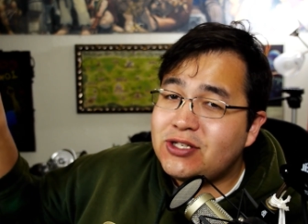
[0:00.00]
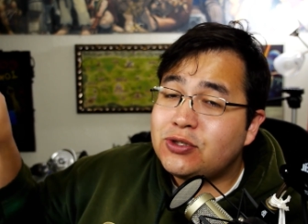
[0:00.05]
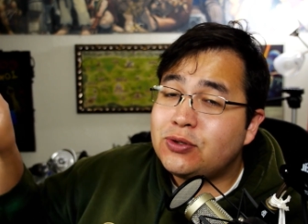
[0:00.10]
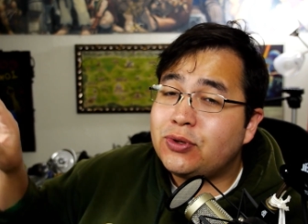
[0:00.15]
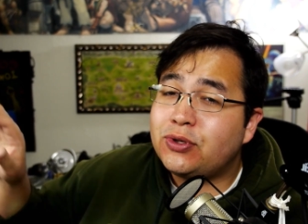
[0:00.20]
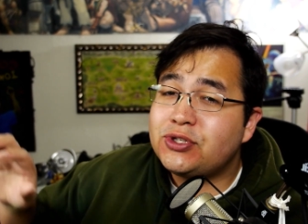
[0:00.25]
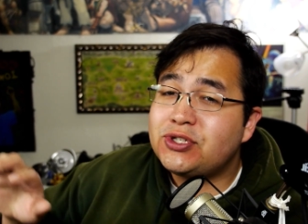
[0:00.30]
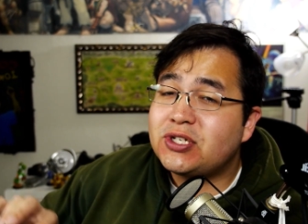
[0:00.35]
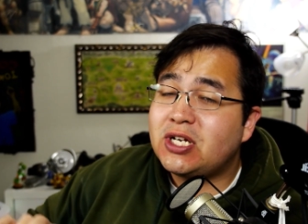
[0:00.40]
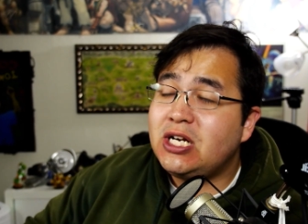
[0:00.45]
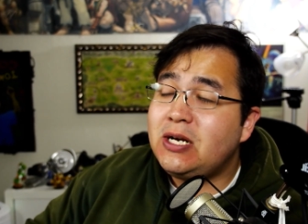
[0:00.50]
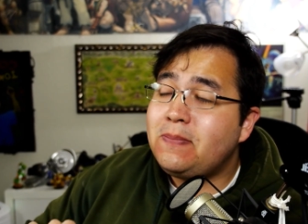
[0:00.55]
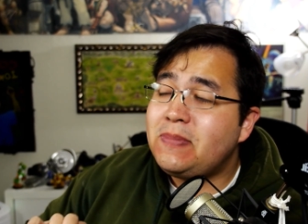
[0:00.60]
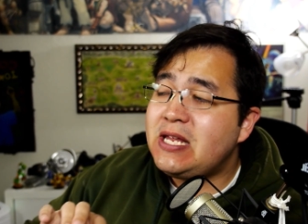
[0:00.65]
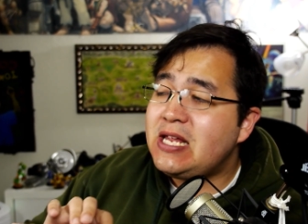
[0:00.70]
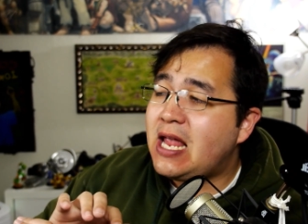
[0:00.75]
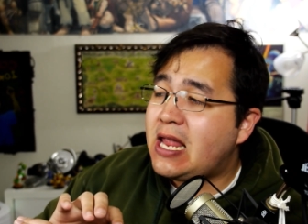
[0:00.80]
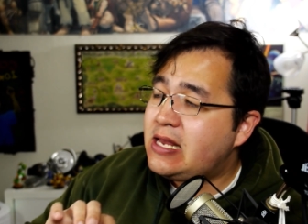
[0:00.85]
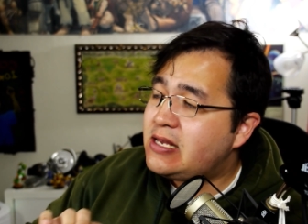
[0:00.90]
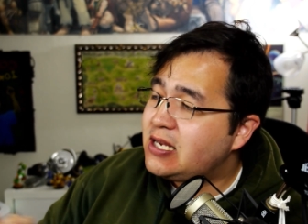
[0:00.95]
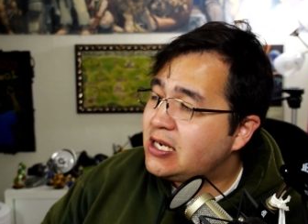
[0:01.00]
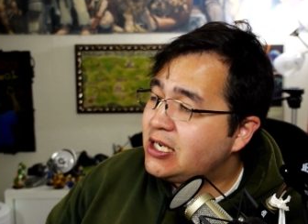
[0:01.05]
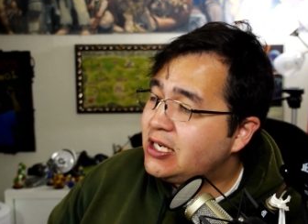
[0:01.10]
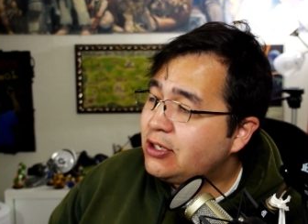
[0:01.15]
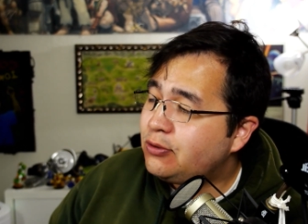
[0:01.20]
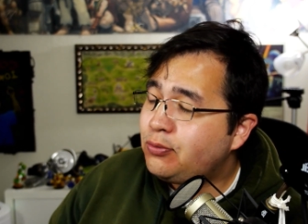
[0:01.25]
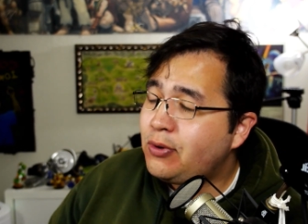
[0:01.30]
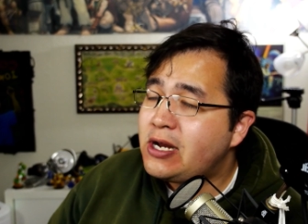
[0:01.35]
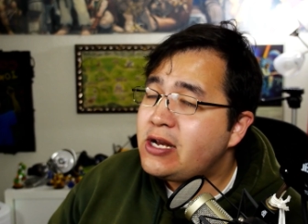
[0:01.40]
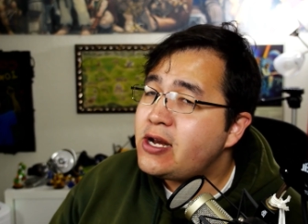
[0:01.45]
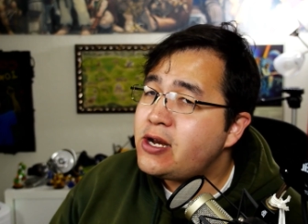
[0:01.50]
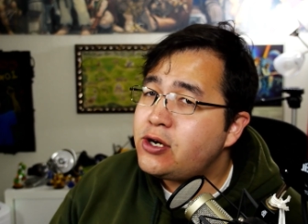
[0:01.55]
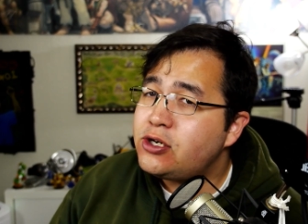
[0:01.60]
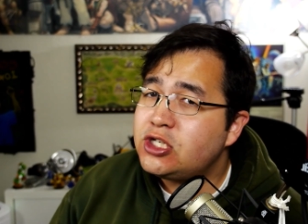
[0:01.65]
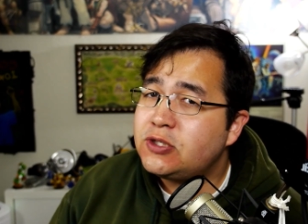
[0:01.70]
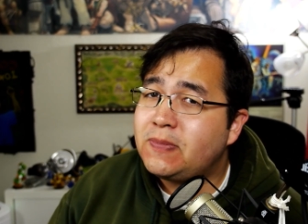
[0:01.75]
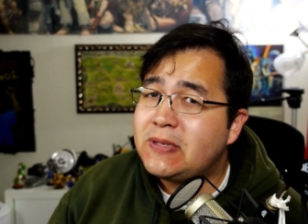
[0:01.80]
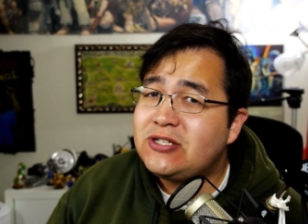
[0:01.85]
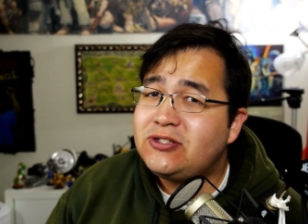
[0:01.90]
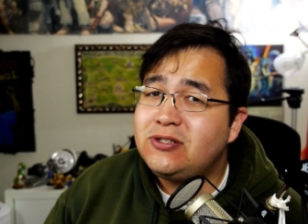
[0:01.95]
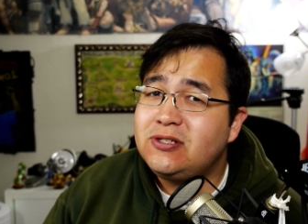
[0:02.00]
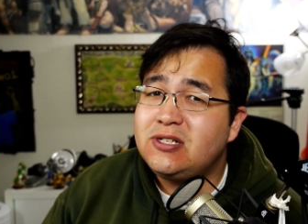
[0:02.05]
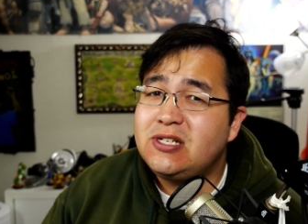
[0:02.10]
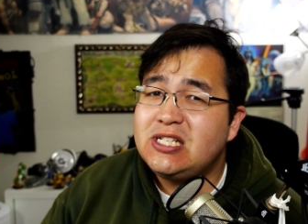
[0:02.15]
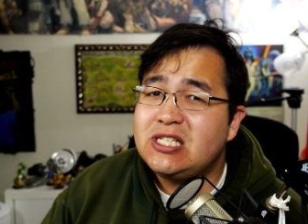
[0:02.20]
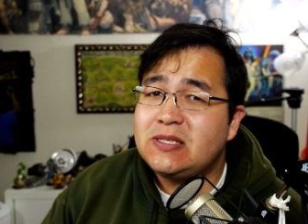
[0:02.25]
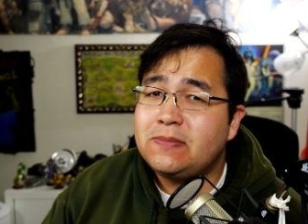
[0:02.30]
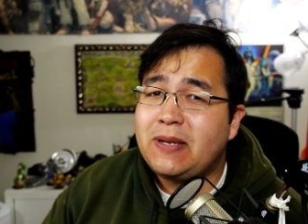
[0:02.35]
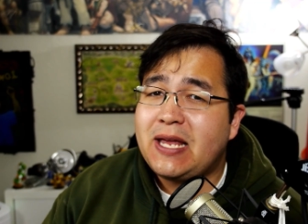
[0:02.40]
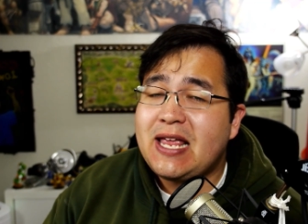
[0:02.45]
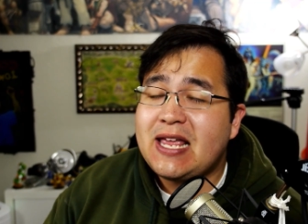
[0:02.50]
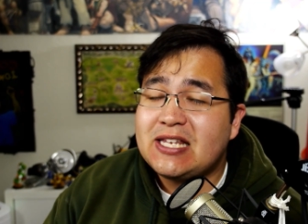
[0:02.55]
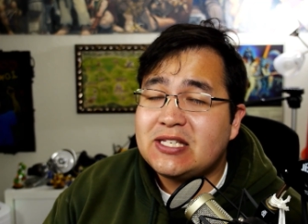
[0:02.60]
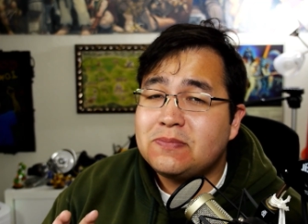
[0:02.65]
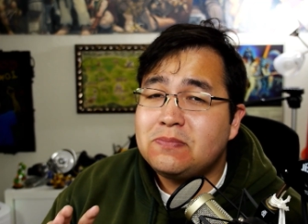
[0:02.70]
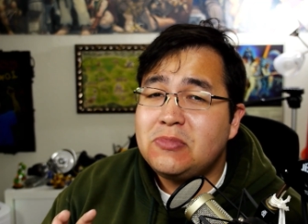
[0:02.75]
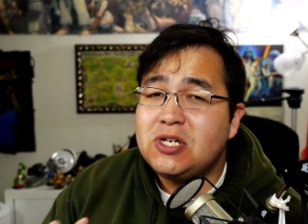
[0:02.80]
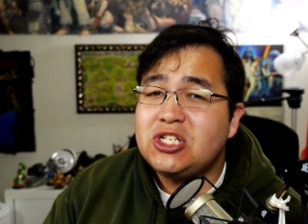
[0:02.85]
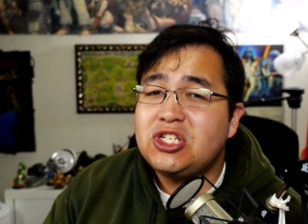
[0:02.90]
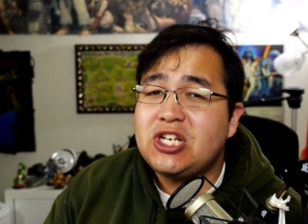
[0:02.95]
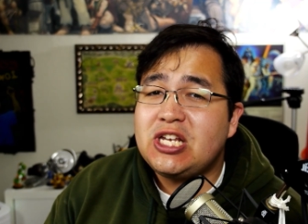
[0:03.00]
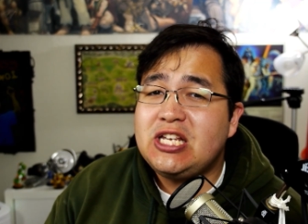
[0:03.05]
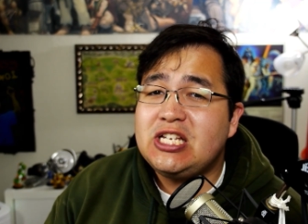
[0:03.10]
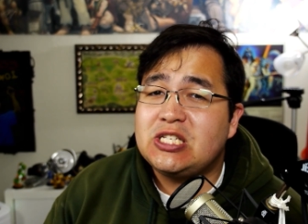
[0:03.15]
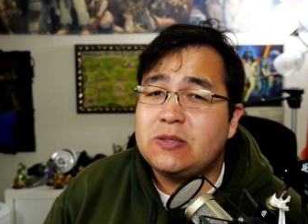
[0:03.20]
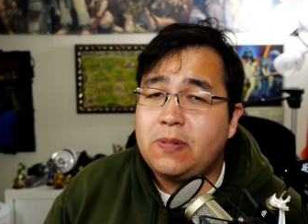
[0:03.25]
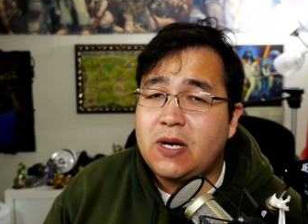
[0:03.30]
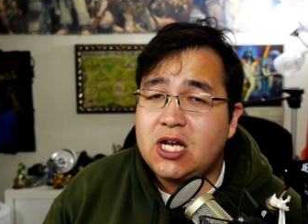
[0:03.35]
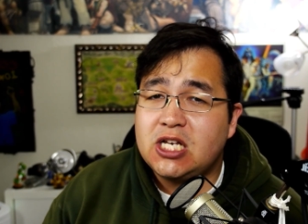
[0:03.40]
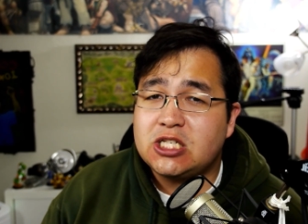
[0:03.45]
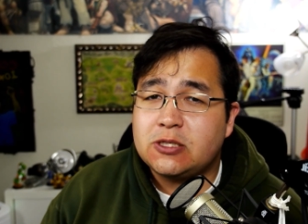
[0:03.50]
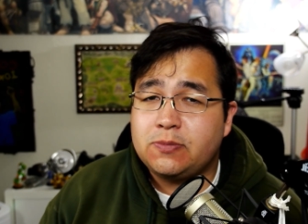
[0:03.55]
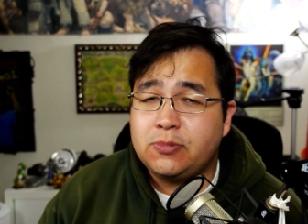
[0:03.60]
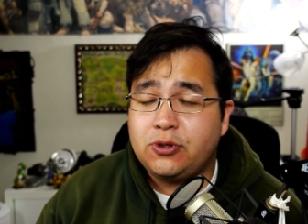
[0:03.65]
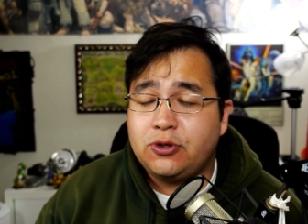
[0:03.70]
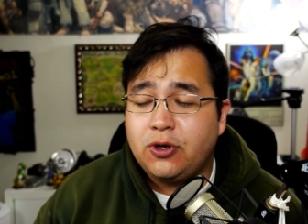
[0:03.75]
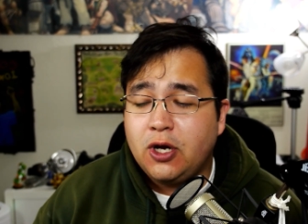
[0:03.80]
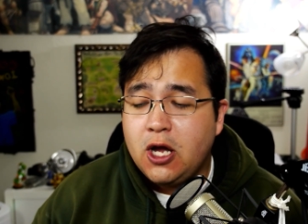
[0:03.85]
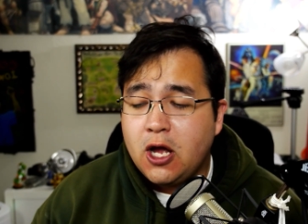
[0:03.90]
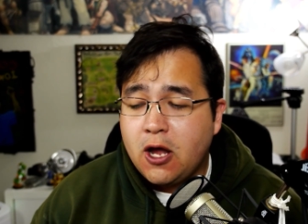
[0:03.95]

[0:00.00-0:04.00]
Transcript: So there's going to be a ton of radiator space to dissipate as much heat as possible